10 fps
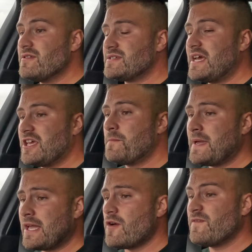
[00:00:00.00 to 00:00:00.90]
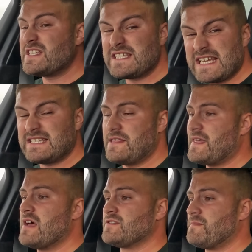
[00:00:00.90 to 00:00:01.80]
and now you can pick it up for
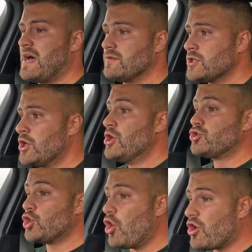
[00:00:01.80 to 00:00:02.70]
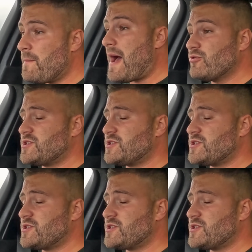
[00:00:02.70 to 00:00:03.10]
£60,000. Talk about